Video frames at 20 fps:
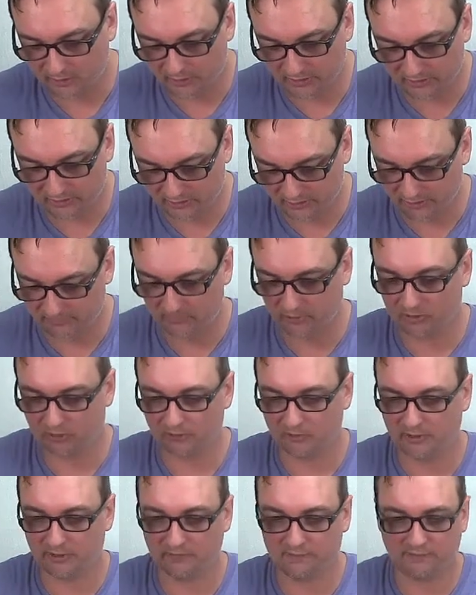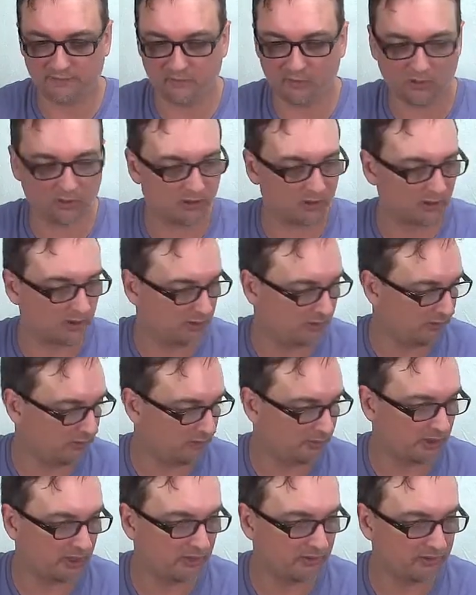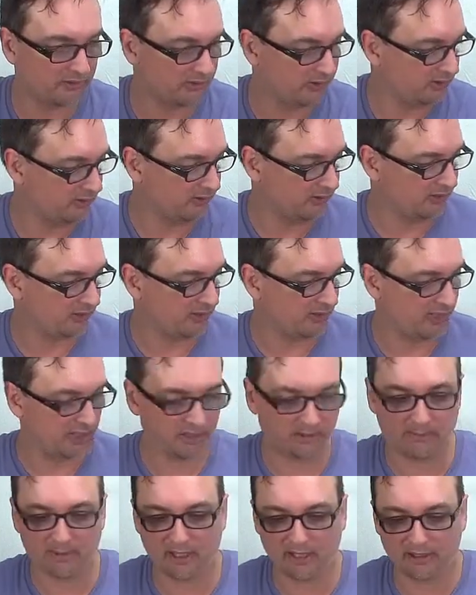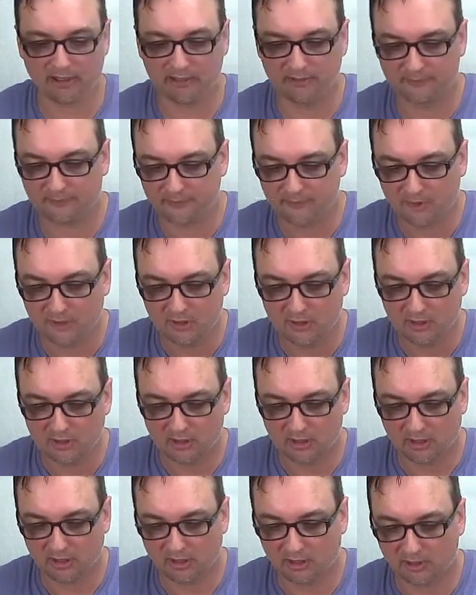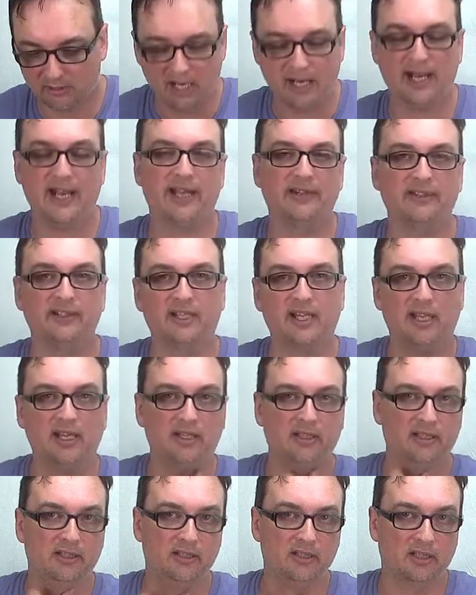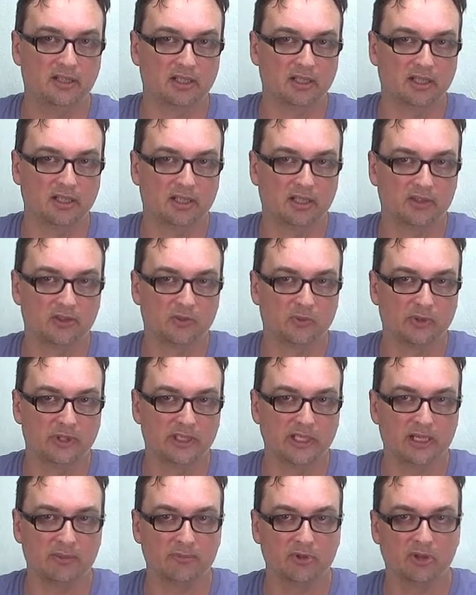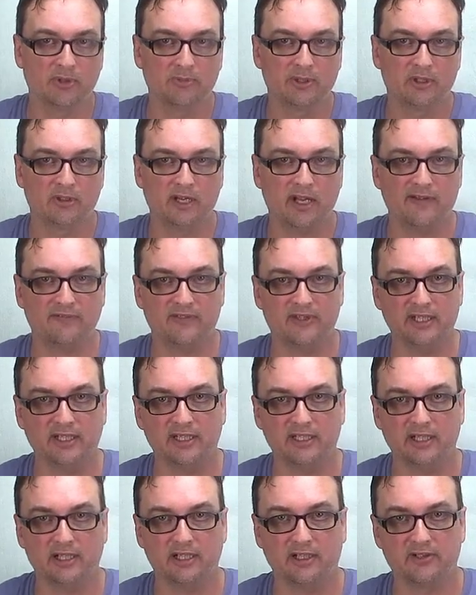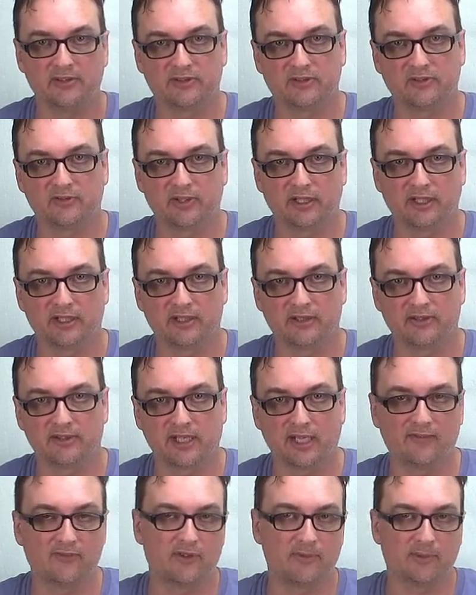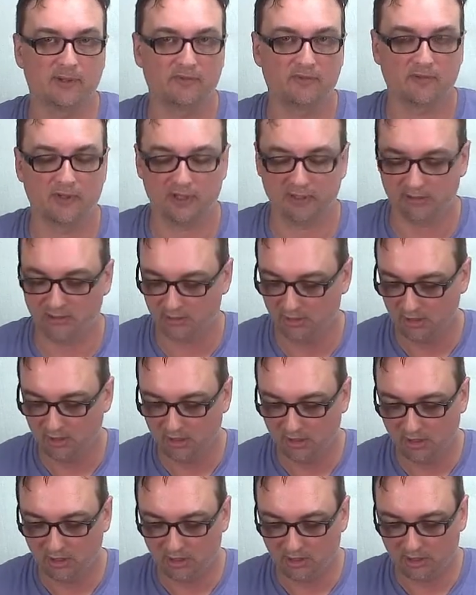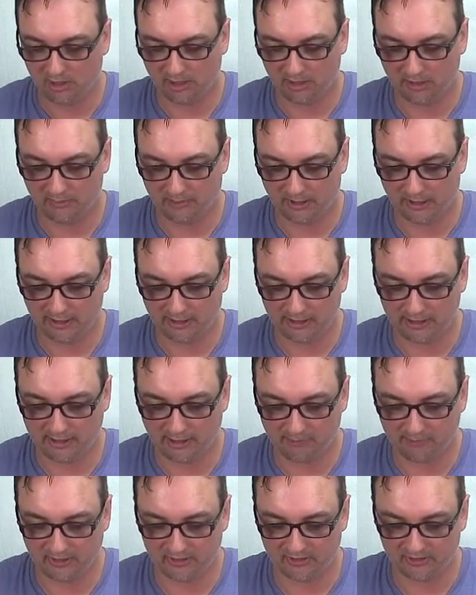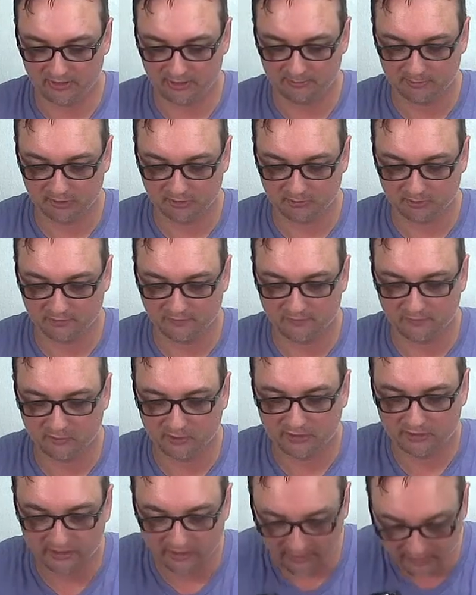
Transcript: Sigma 24. I don't know what else to say about it. I had the Canon 28mm FD, and I gave it to my friend, and I kept this Sigma 24 because I